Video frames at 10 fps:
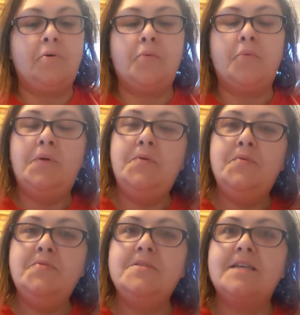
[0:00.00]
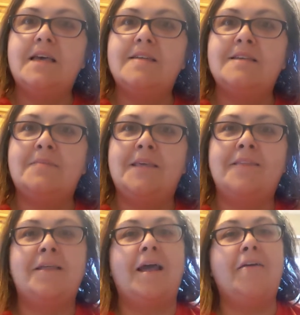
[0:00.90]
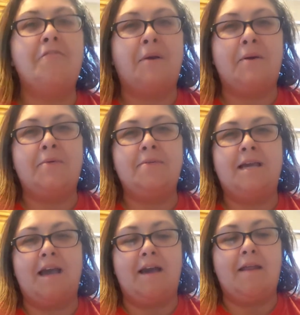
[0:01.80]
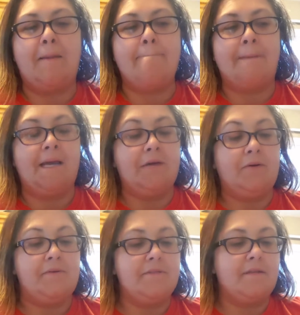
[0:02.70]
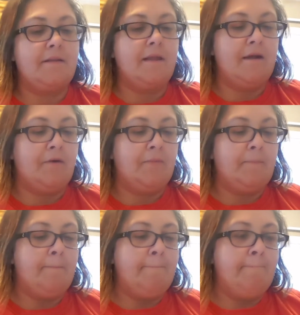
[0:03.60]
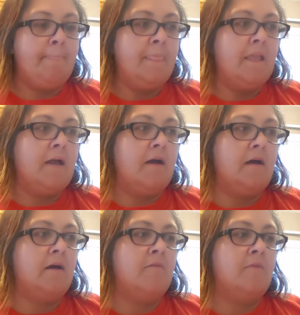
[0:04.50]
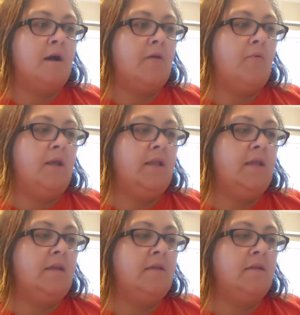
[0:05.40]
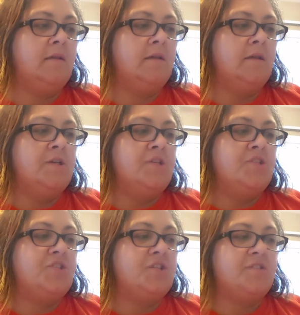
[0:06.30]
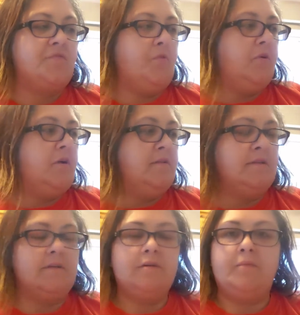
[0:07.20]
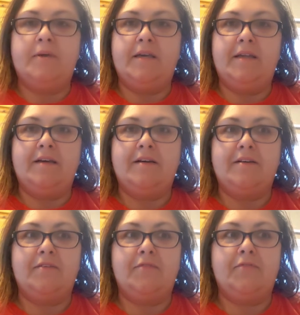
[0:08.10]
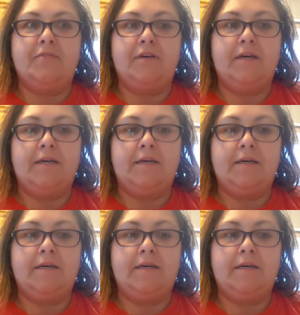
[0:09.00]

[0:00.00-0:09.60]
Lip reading: peruse something that I found at Michael's. Now, I went in just for a little bit of